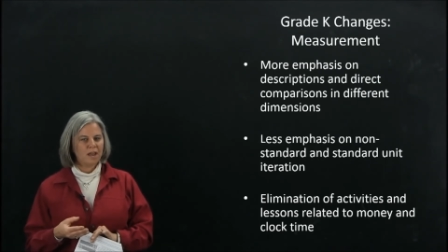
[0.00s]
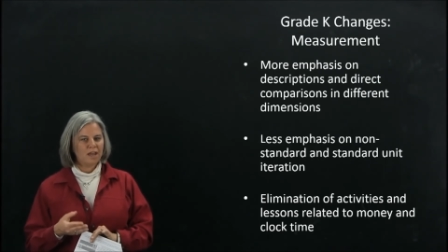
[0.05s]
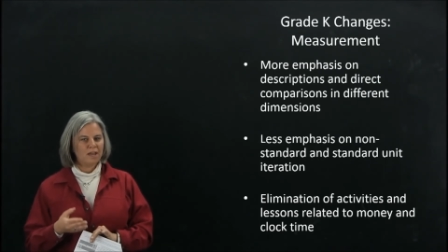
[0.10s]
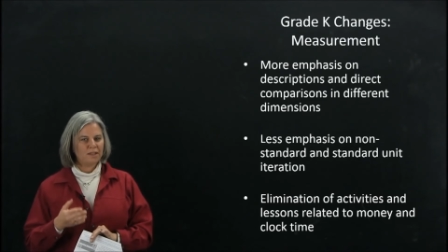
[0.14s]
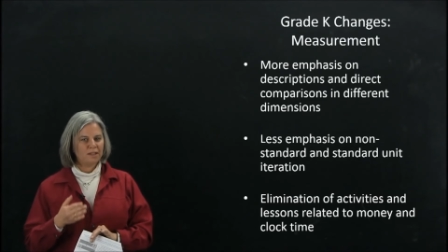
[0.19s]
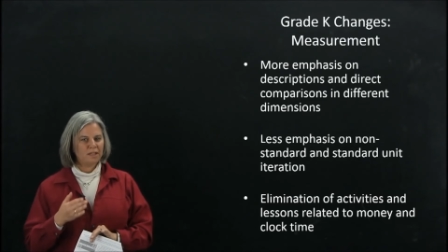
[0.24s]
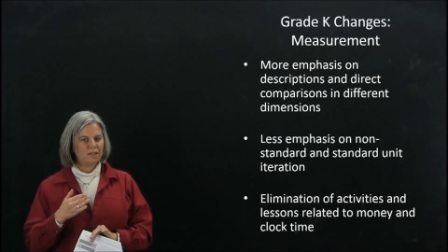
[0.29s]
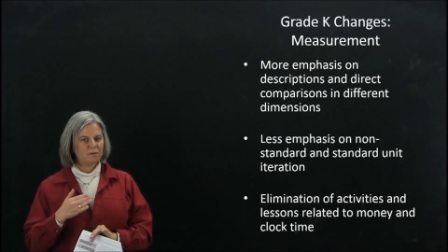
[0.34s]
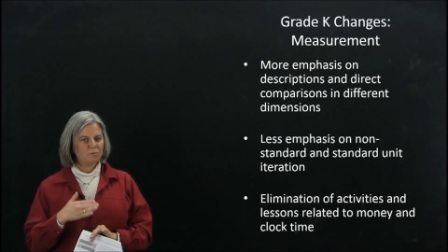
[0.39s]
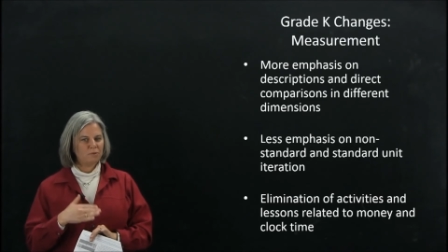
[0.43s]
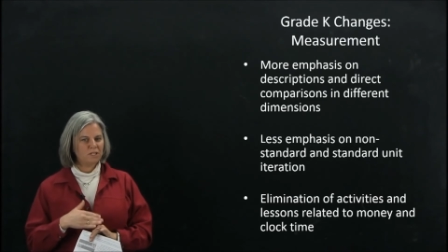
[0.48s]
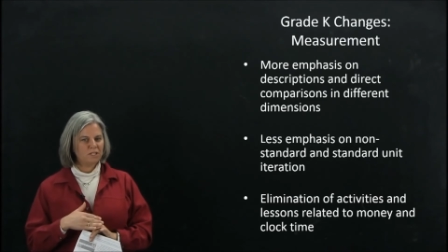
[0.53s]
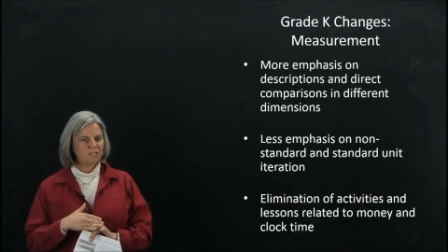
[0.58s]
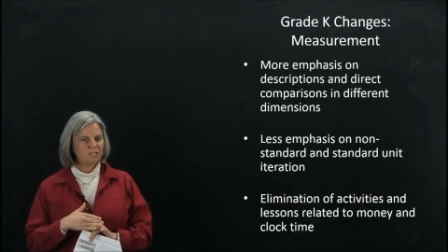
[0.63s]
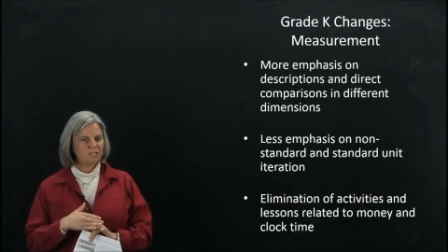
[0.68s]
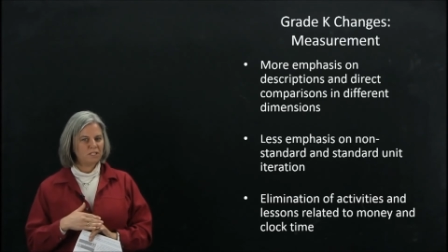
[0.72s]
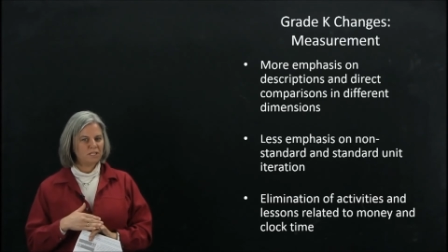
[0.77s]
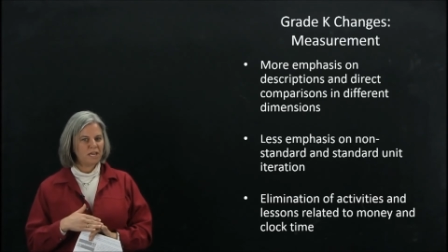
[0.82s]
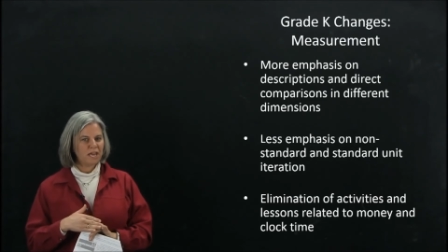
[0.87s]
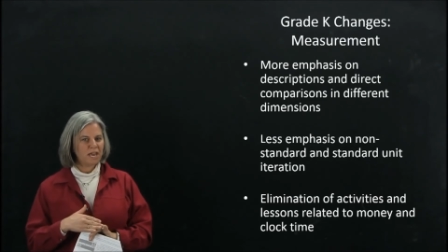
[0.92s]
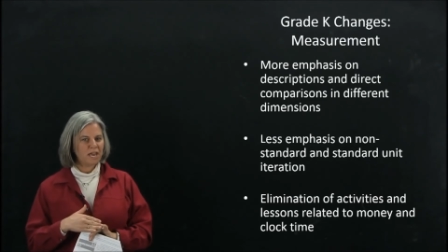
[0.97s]
And then we
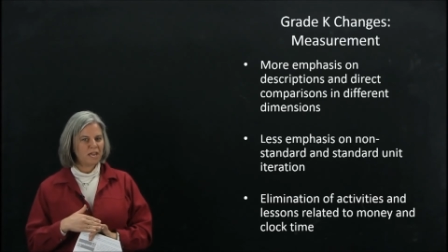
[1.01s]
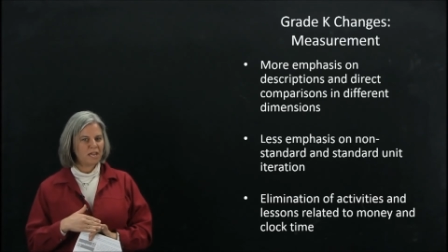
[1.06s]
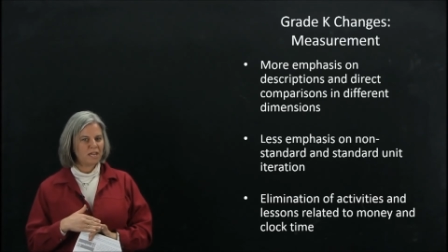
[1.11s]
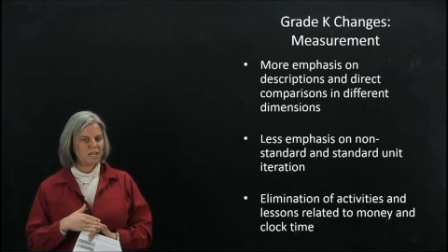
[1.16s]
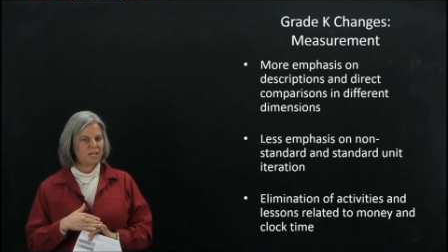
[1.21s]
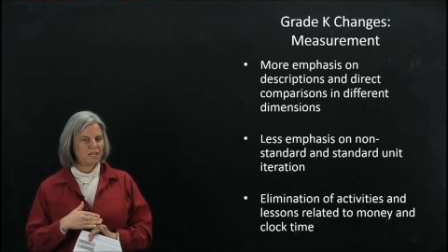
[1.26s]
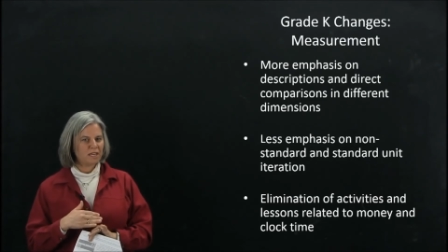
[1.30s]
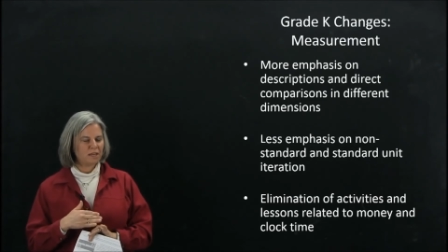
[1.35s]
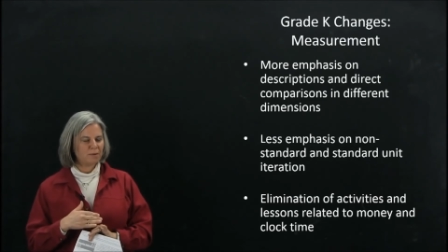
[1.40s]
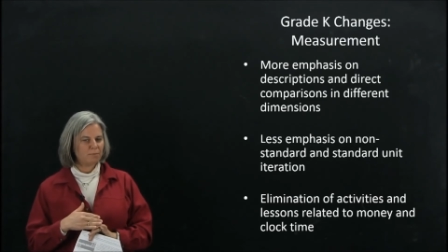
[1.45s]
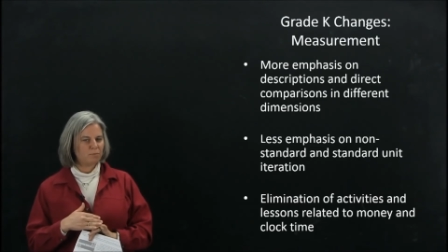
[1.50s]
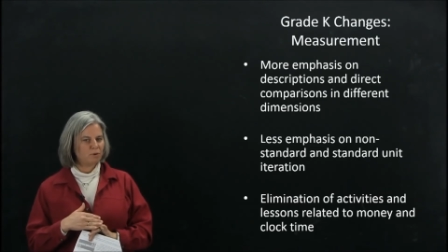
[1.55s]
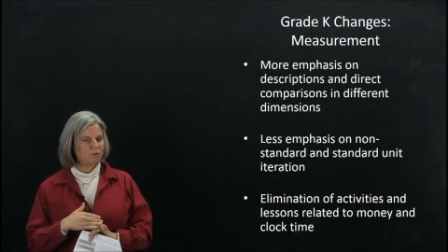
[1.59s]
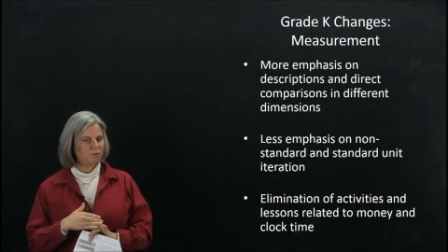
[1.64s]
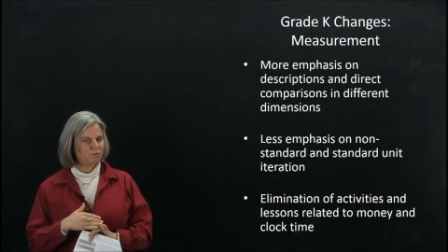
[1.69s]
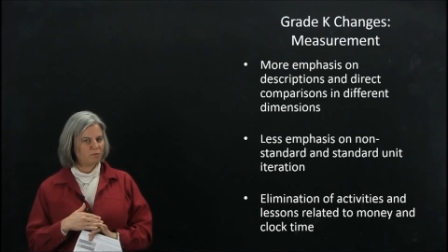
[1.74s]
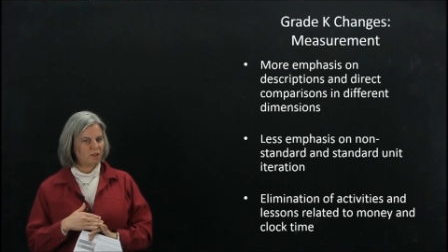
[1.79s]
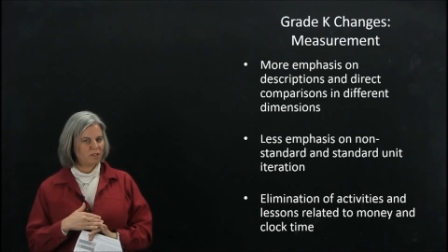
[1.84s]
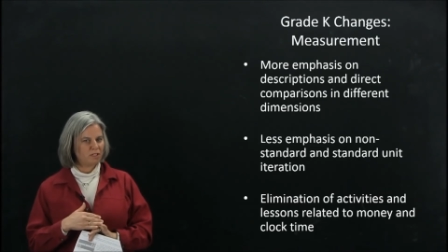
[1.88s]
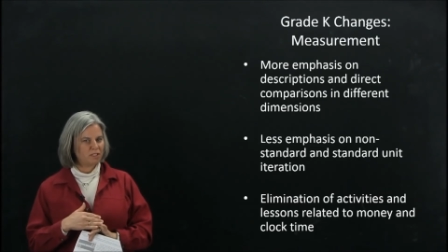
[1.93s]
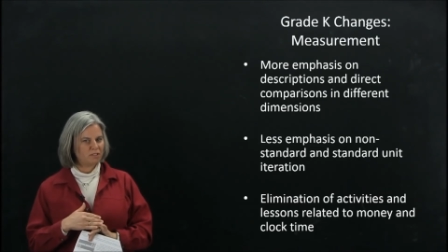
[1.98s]
delay and put
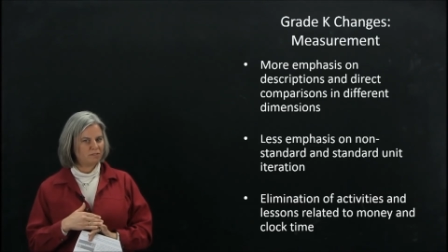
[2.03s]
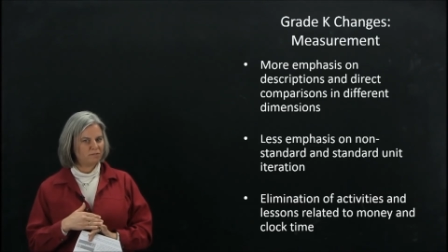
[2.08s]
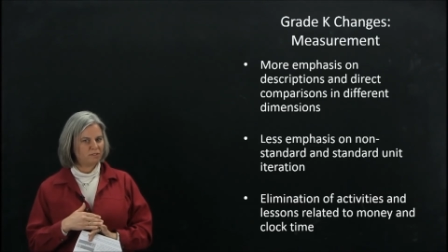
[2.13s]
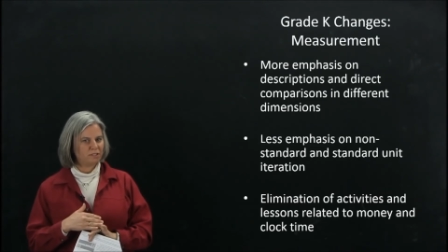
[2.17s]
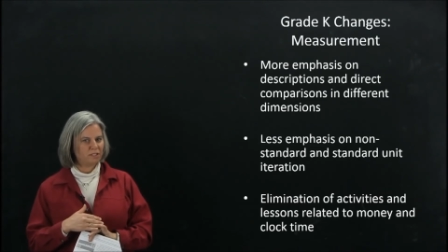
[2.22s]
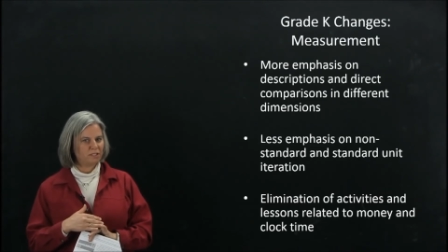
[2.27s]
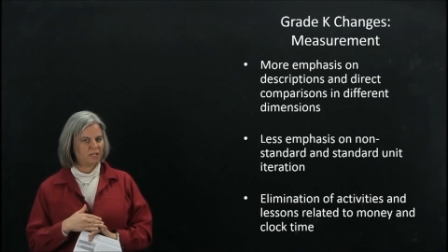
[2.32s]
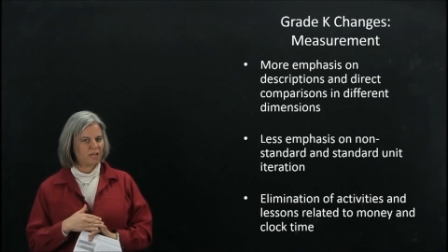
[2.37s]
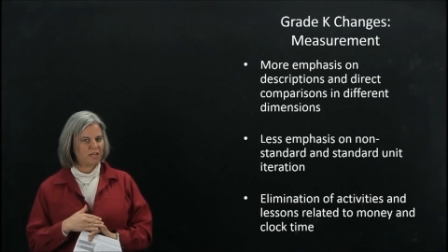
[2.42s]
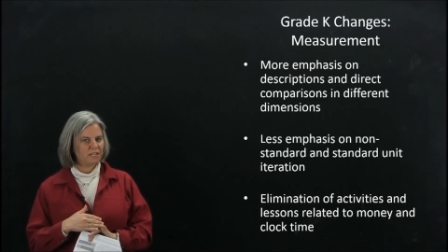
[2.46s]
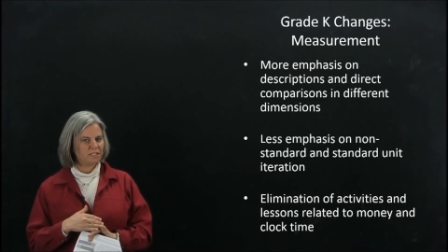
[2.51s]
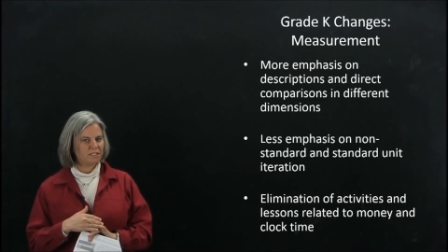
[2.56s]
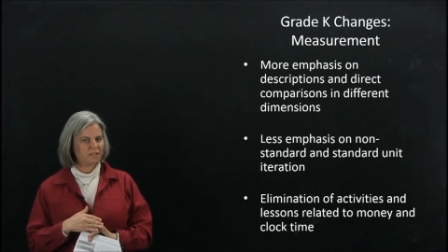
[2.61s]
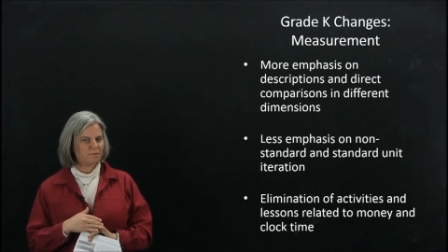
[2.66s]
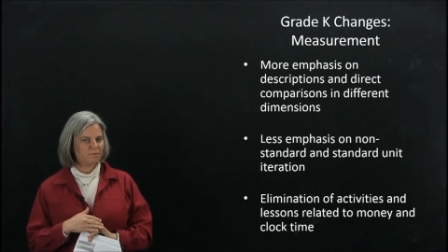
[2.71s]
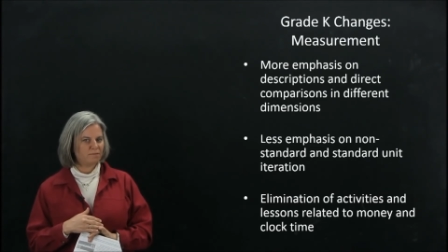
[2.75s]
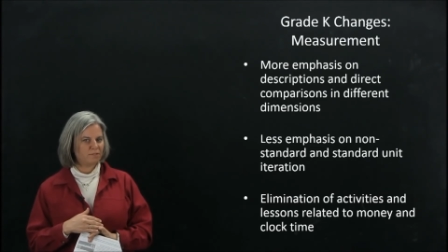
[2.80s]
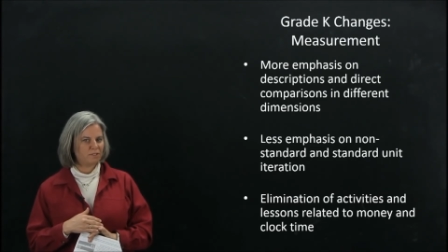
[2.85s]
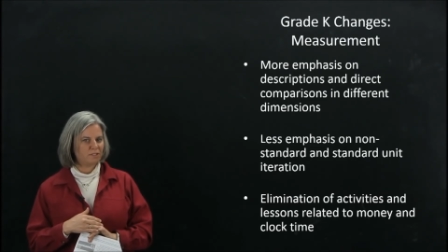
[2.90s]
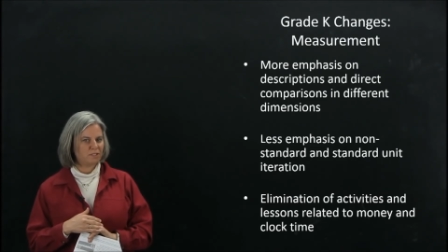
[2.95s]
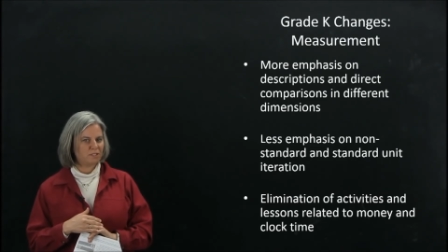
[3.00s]
relatively less
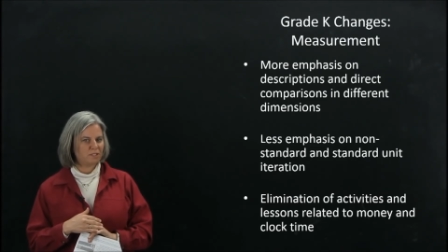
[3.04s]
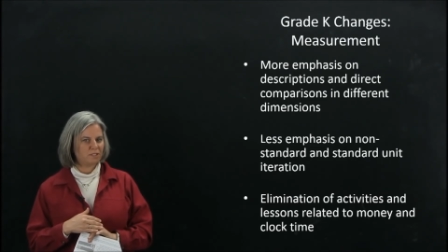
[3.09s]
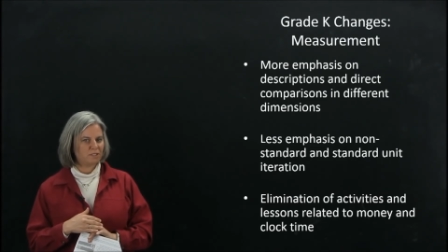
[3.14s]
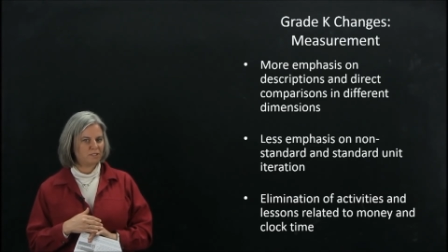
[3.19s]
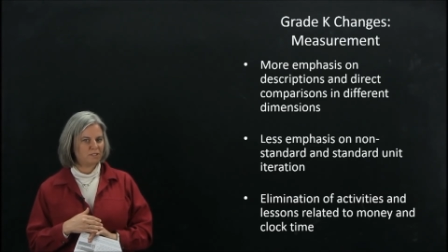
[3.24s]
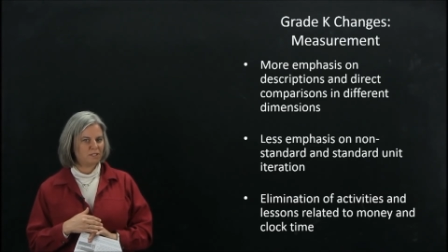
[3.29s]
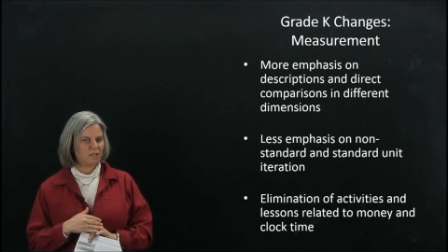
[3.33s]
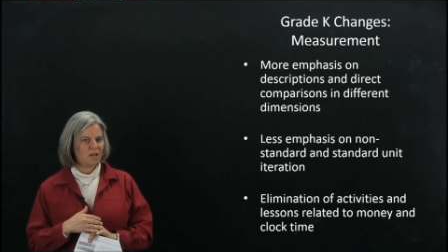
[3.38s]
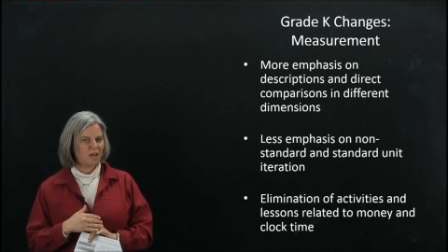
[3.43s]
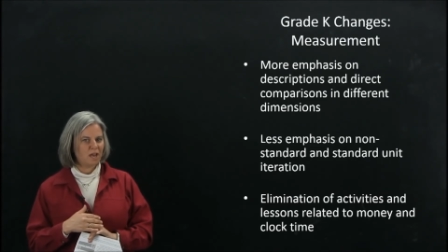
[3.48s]
emphasis